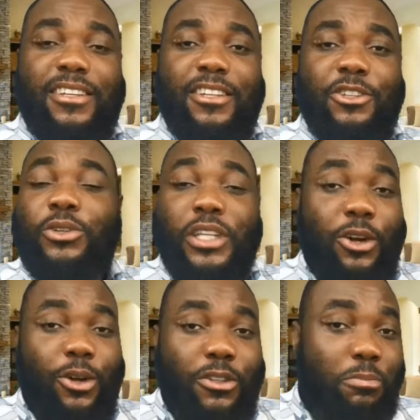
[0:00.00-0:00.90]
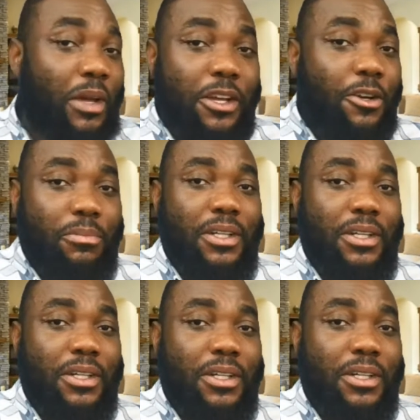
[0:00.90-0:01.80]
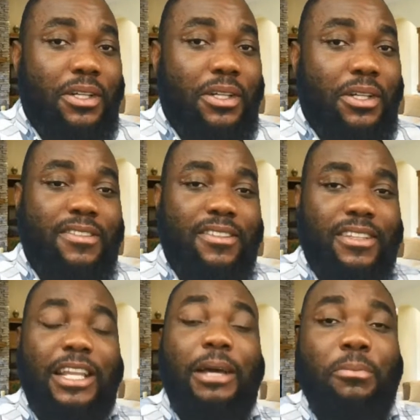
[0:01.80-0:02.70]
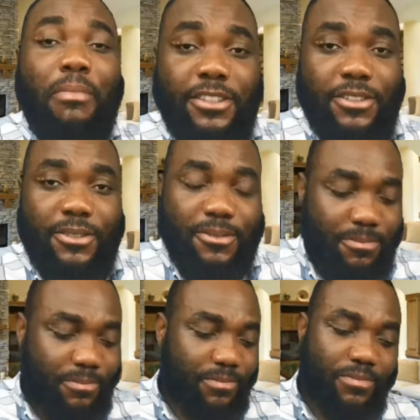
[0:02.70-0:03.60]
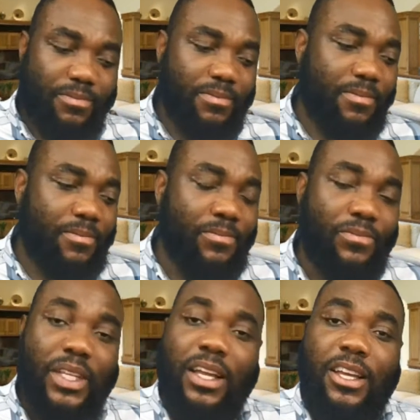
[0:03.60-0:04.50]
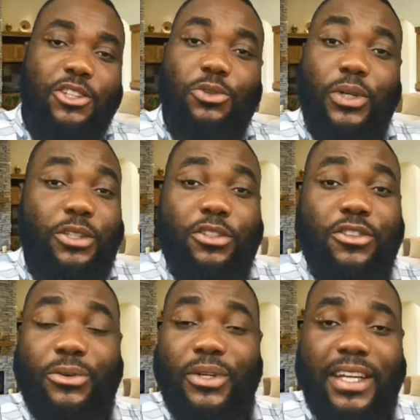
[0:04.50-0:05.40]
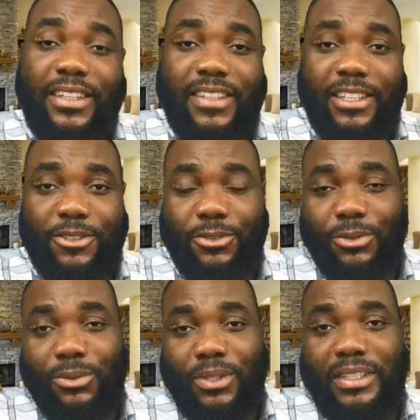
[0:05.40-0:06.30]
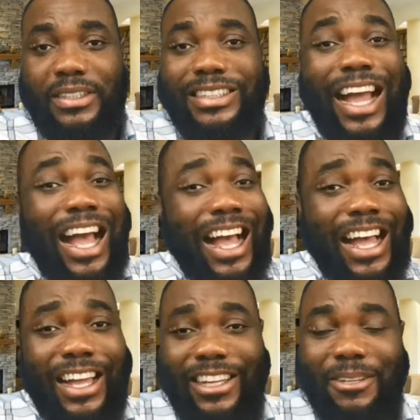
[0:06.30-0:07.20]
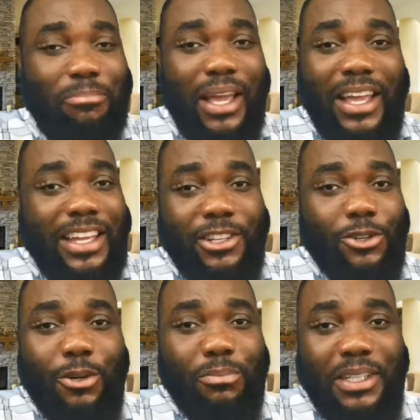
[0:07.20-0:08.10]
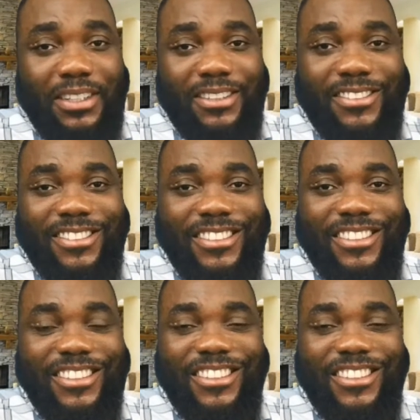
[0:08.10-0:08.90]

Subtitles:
you can always pay your bills. Let me remind you, you were not created to die paying your bills.